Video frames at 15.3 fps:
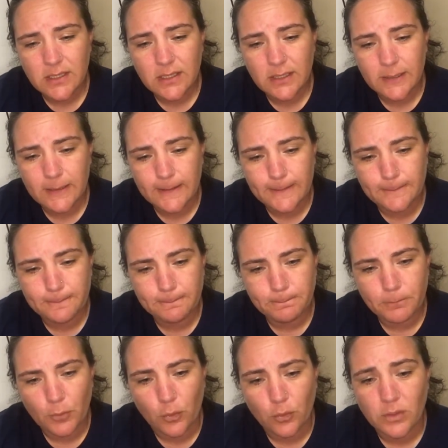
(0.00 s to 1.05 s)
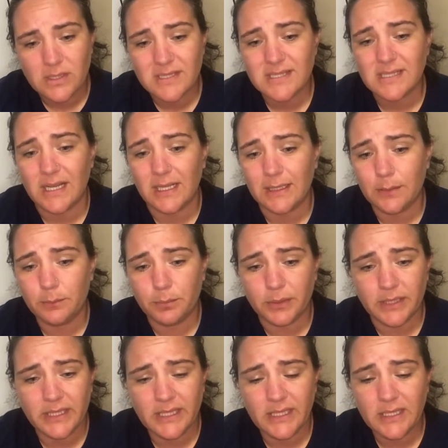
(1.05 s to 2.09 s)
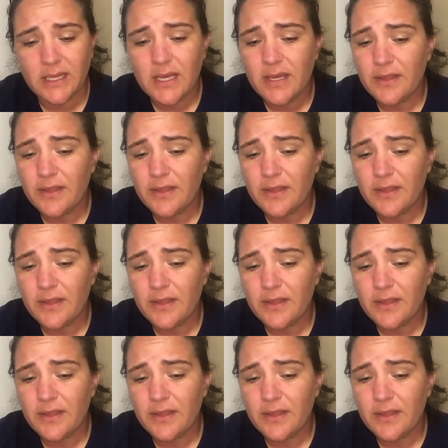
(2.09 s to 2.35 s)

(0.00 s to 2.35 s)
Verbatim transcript: um, or a solid bunny.